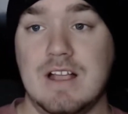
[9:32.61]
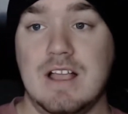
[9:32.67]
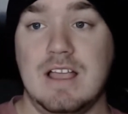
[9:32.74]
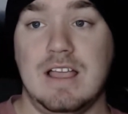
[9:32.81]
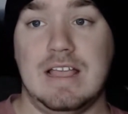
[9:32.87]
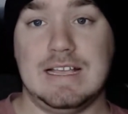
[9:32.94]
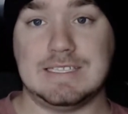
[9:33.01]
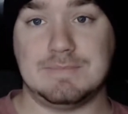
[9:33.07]

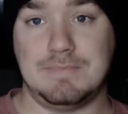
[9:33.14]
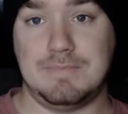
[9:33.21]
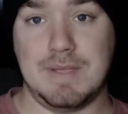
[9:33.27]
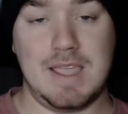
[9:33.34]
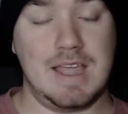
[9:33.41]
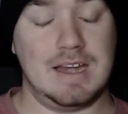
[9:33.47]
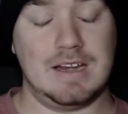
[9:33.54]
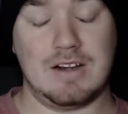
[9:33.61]
his
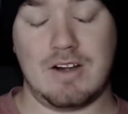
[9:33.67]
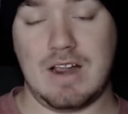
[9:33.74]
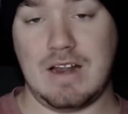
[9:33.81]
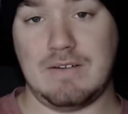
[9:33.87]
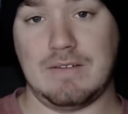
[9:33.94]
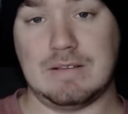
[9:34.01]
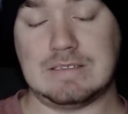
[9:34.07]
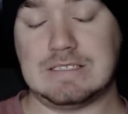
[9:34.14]
beginning grade
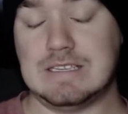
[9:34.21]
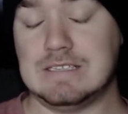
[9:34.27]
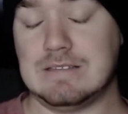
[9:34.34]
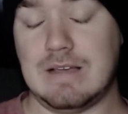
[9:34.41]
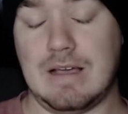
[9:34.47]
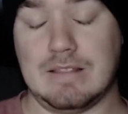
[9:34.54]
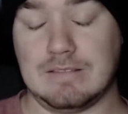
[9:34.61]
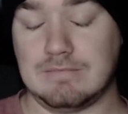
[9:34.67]

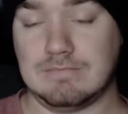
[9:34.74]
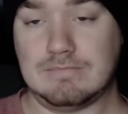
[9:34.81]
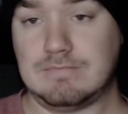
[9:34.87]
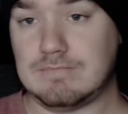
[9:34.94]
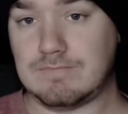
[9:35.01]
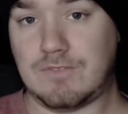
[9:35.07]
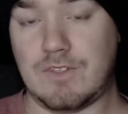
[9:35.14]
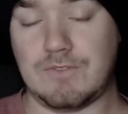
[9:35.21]

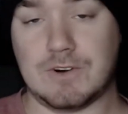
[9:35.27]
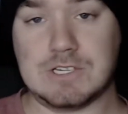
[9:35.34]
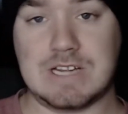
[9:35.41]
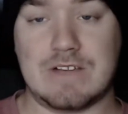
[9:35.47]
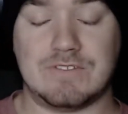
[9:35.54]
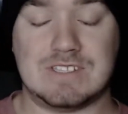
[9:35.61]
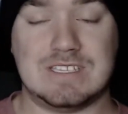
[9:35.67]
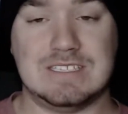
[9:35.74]
for the first
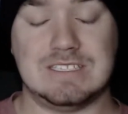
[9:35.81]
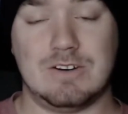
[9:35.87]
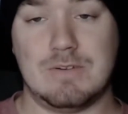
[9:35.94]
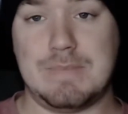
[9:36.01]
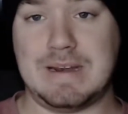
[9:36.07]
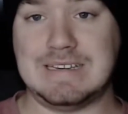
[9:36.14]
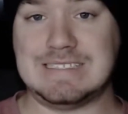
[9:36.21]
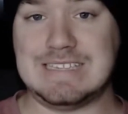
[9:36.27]
half of the season would have
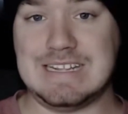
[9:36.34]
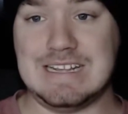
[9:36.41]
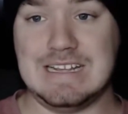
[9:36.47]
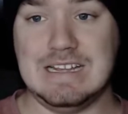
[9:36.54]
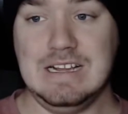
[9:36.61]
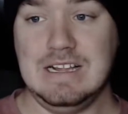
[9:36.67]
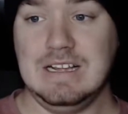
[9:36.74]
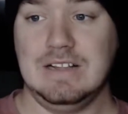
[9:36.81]
been a
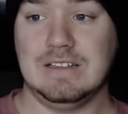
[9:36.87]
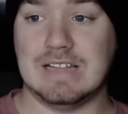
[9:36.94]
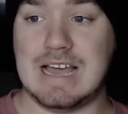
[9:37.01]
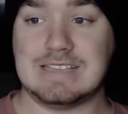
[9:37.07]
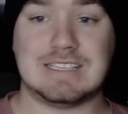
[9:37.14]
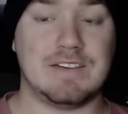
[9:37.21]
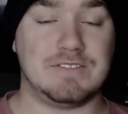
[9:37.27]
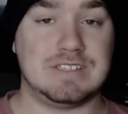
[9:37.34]
D.
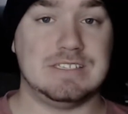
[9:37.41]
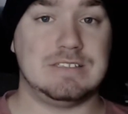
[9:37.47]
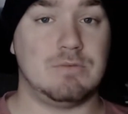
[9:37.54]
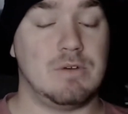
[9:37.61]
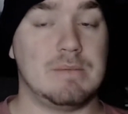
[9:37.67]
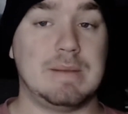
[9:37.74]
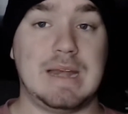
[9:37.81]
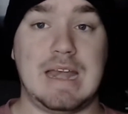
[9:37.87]
Last half of the season
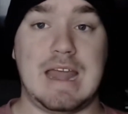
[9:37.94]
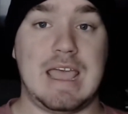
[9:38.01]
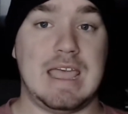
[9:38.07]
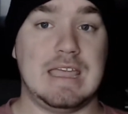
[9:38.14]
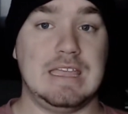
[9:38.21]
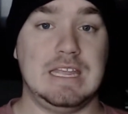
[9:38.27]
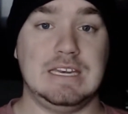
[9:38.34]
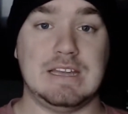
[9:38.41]
would have been an
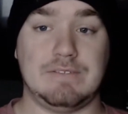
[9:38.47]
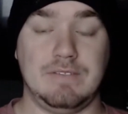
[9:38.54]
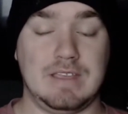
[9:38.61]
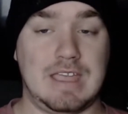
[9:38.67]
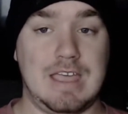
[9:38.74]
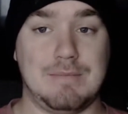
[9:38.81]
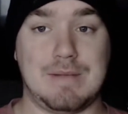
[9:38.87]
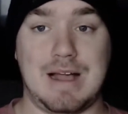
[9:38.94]
A. He definitely
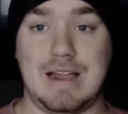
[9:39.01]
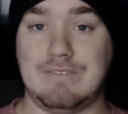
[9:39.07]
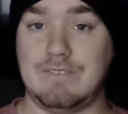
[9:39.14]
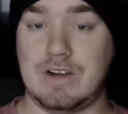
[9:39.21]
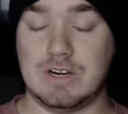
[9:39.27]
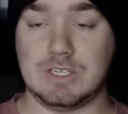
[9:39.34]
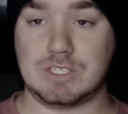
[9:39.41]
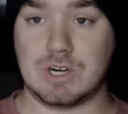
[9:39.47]
came on
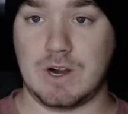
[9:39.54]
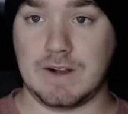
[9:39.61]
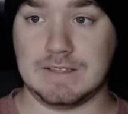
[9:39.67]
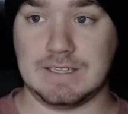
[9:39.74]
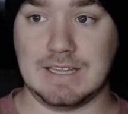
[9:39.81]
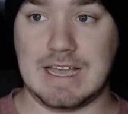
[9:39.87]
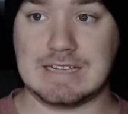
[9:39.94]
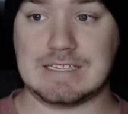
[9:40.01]
very strong at
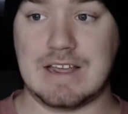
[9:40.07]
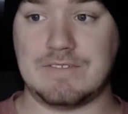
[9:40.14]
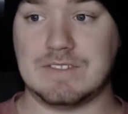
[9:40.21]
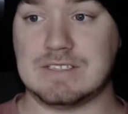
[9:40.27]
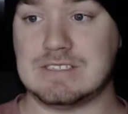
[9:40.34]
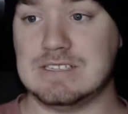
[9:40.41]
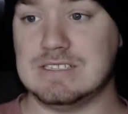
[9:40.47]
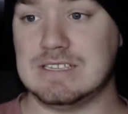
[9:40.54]
the last half of
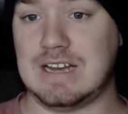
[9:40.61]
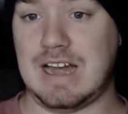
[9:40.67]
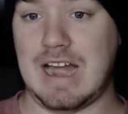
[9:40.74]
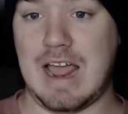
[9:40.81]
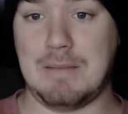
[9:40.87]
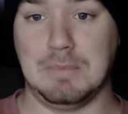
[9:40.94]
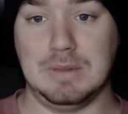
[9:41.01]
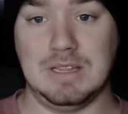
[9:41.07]
the season, and
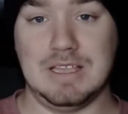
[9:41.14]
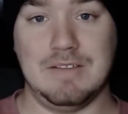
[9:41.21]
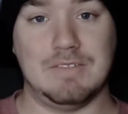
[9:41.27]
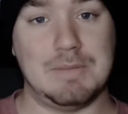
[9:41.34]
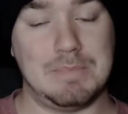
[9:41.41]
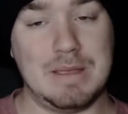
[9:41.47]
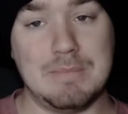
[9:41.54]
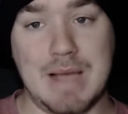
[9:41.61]
I believed a B-,